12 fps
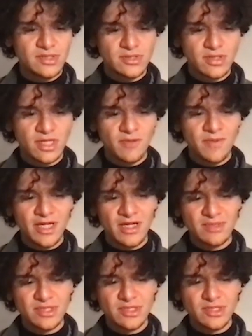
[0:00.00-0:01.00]
it
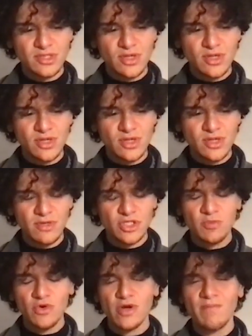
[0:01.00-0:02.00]
becomes so much
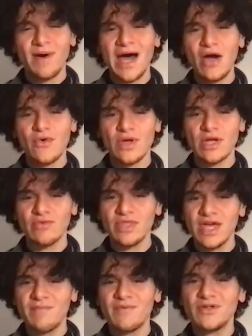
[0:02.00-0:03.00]
more empowering when
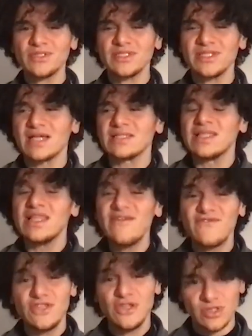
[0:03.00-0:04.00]
that person has
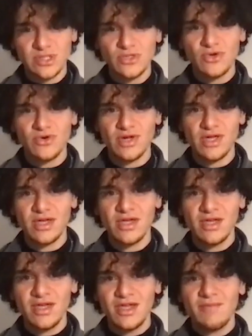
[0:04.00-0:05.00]
lived your story.
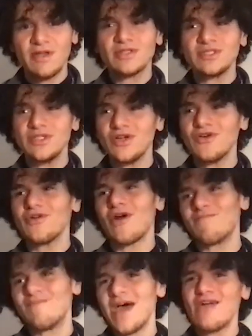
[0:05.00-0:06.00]
Because
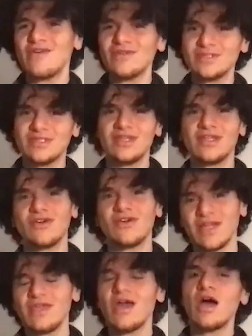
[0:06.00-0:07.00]
our parents, they go
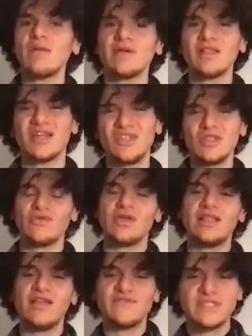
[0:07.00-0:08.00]
like, yeah, but like, he
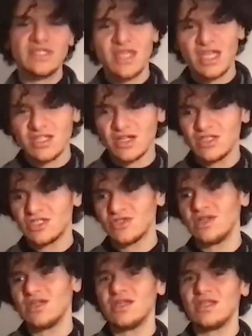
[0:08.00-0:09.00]
lives in that
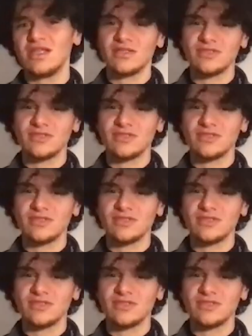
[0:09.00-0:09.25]
country, he has